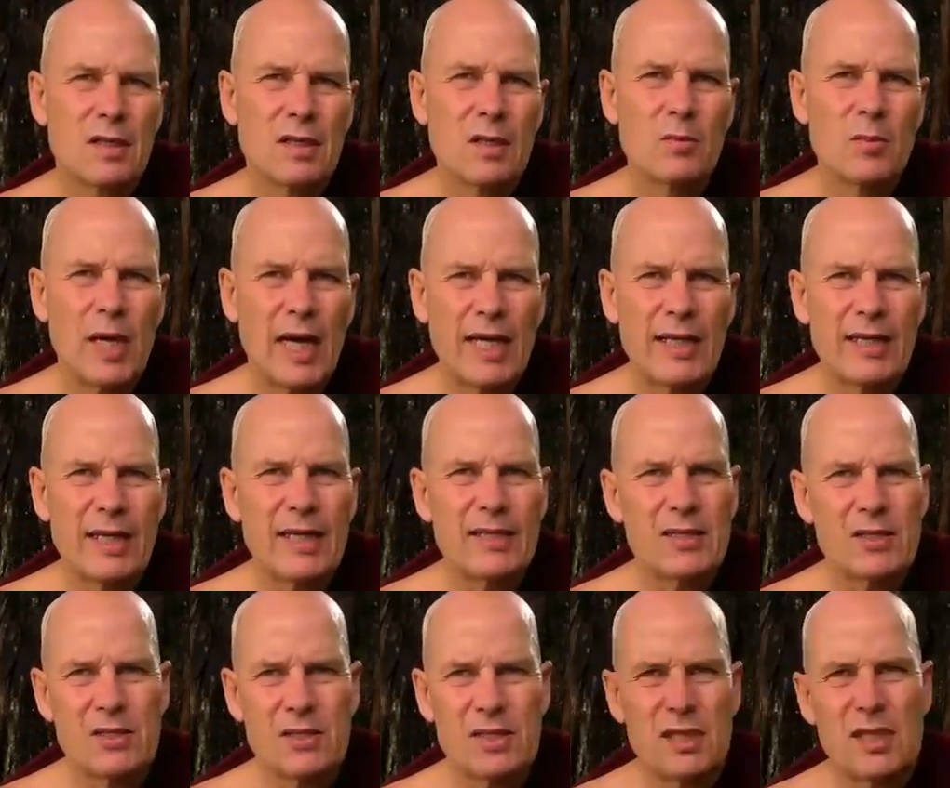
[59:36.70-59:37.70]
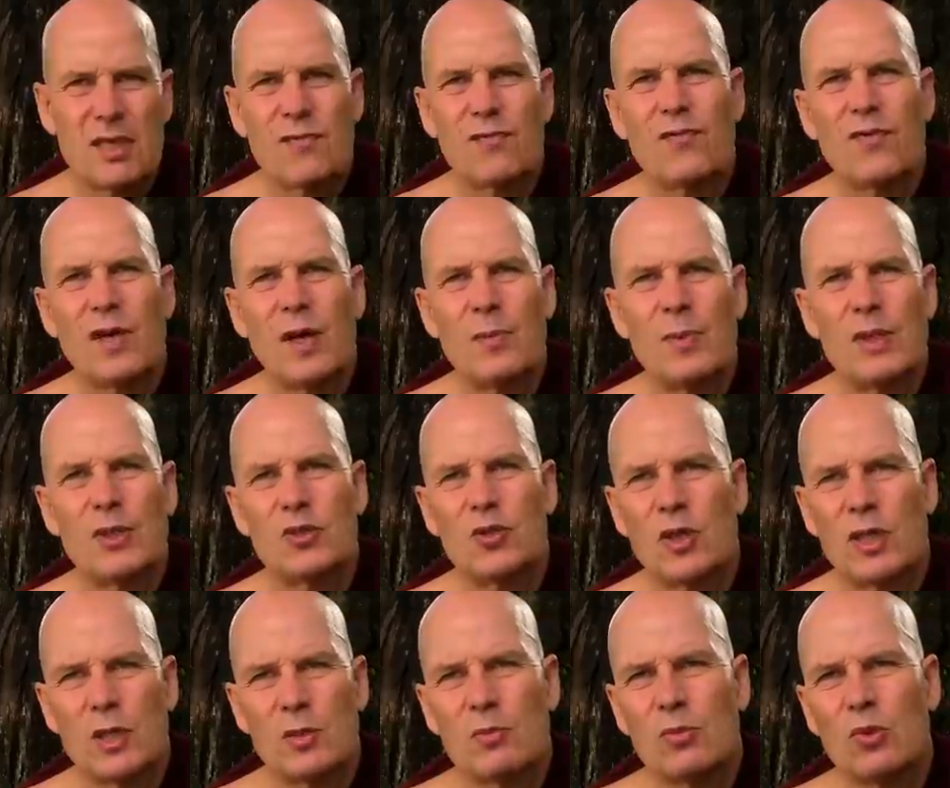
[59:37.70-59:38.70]
the mind as a set of
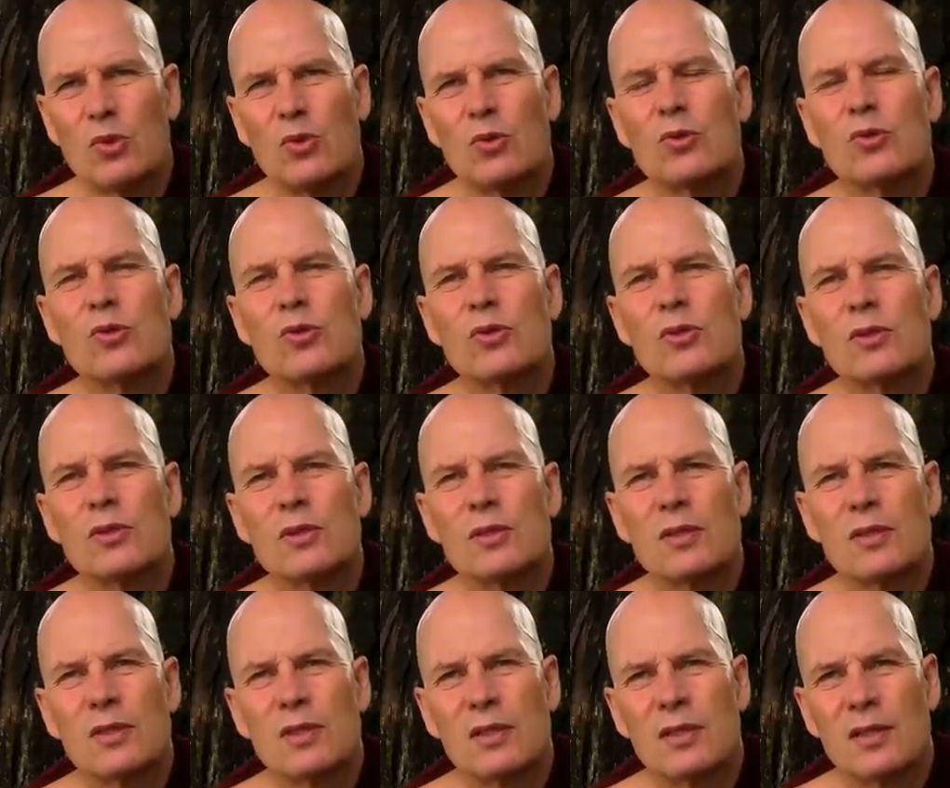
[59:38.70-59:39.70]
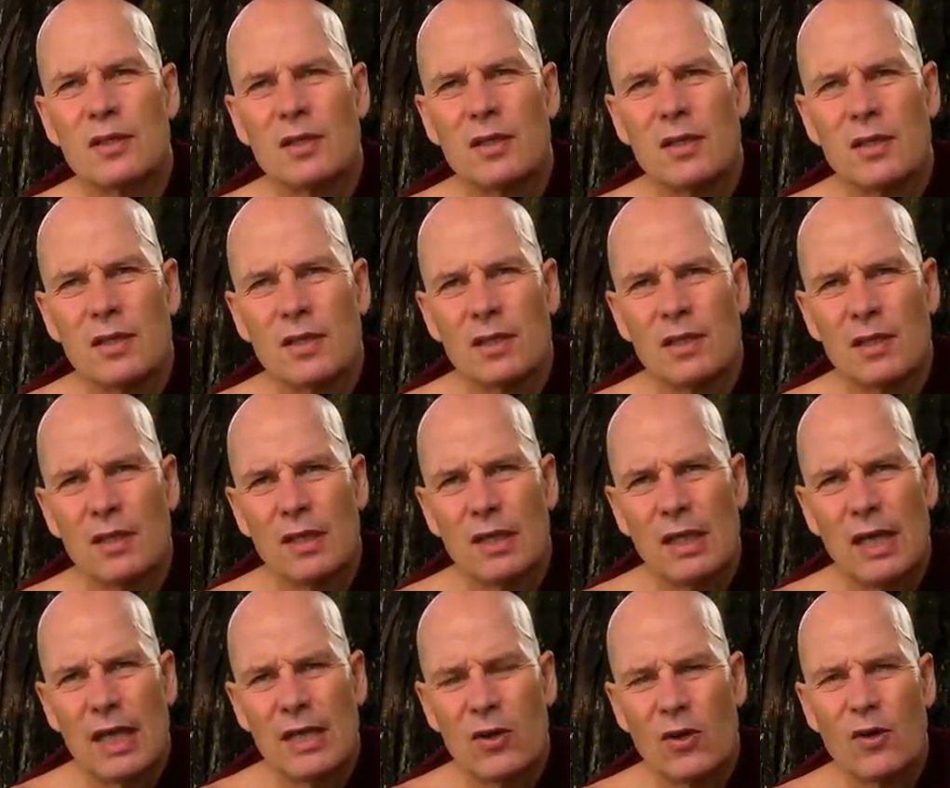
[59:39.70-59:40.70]
habituated moods,
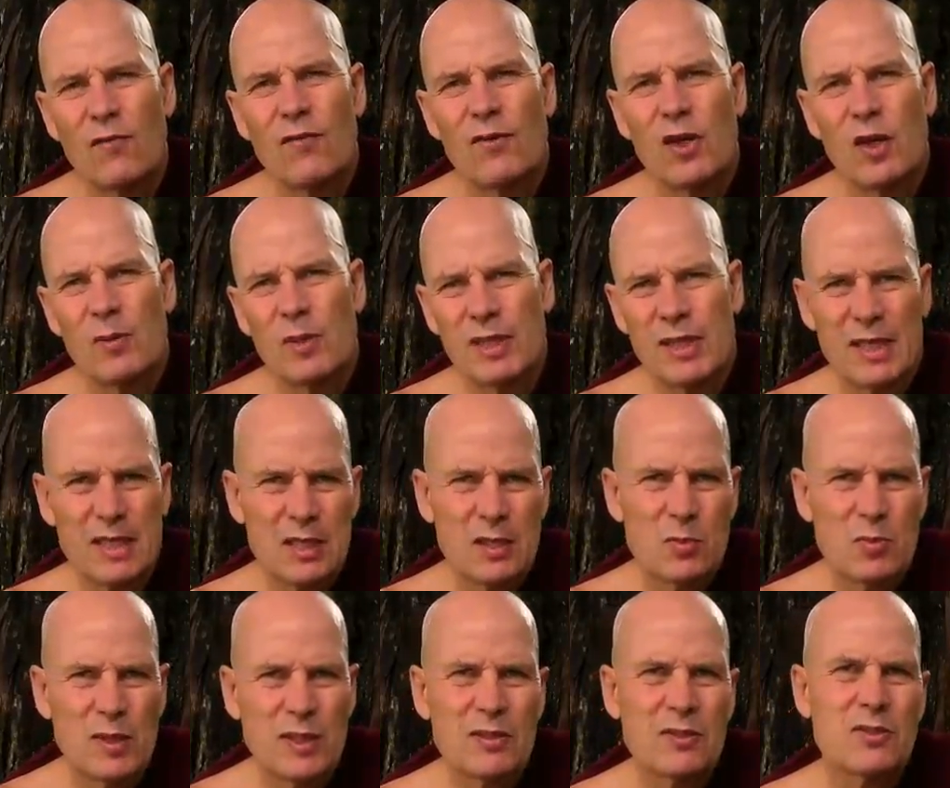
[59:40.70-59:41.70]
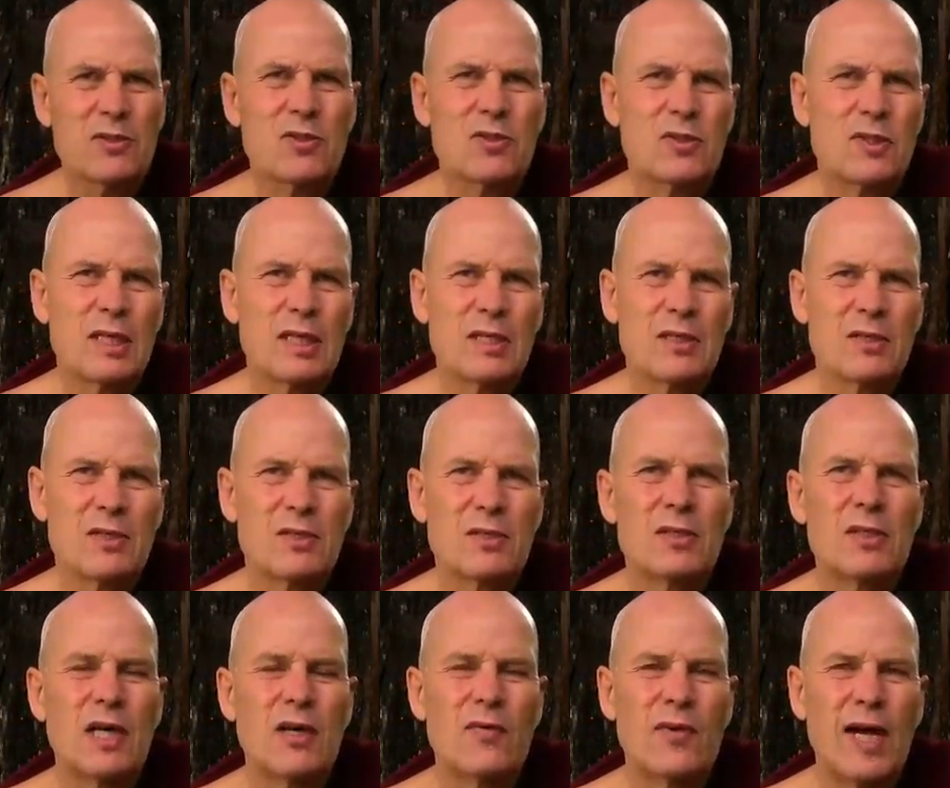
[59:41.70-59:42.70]
and all phenomena as mental
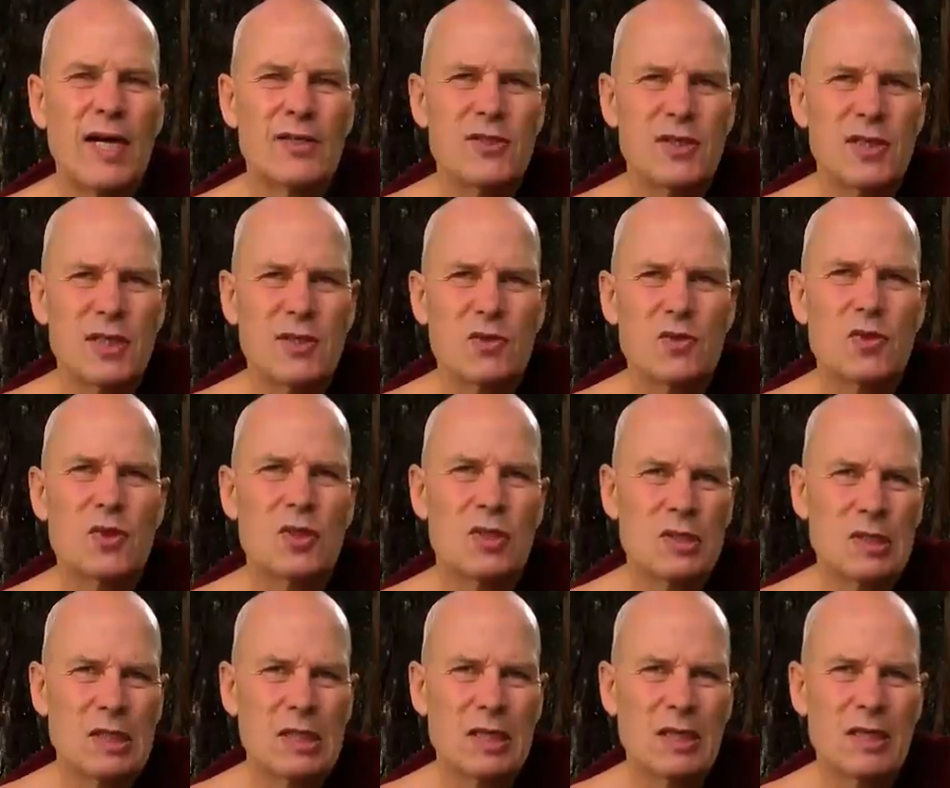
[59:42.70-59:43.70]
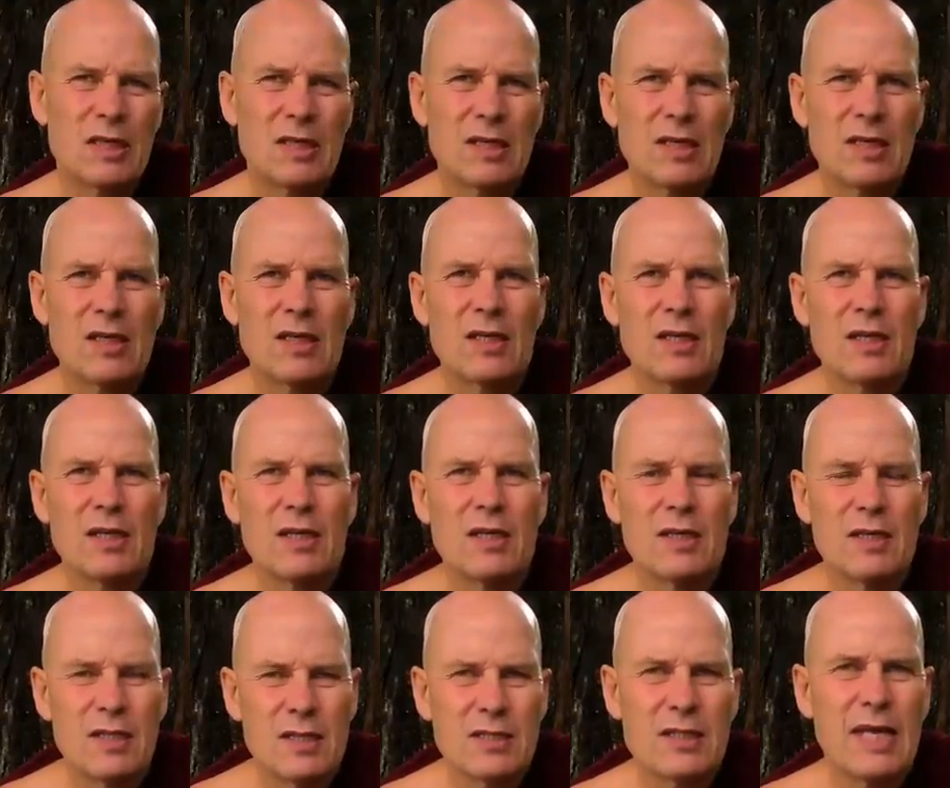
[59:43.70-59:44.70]
states, arising and ceasing.
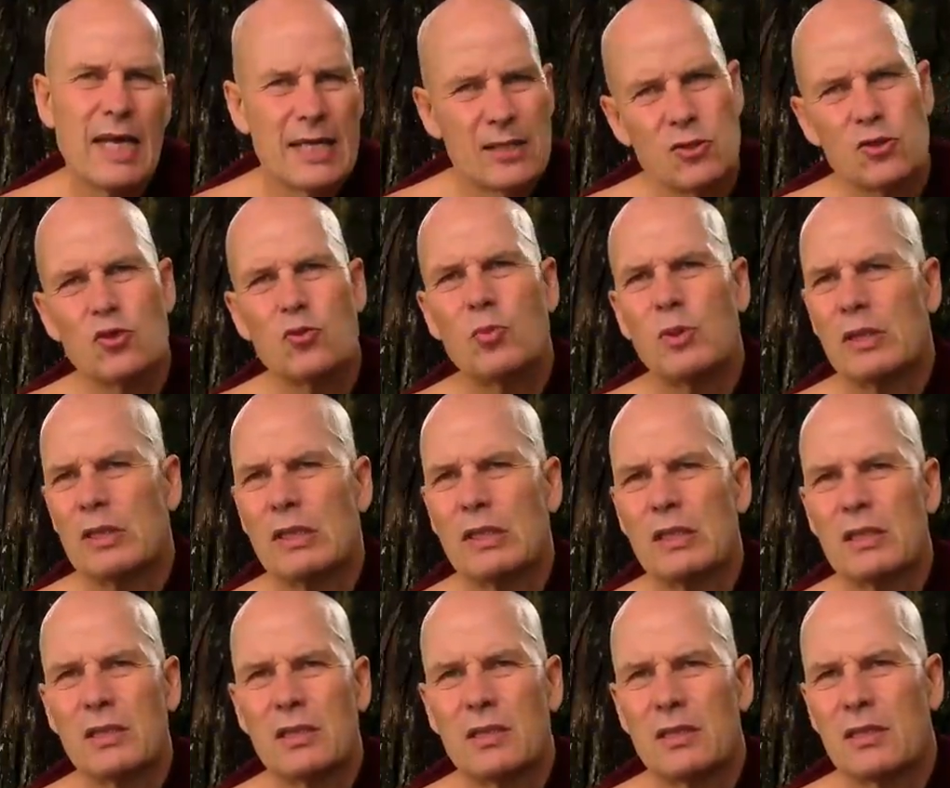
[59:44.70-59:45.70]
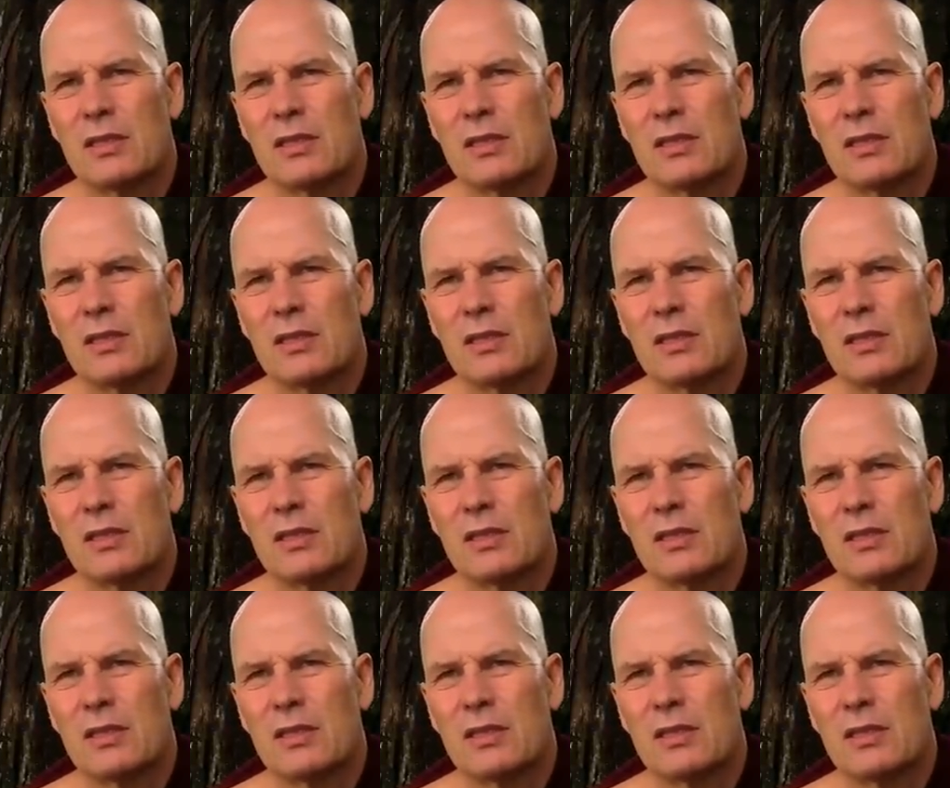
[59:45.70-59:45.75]
This has to be done.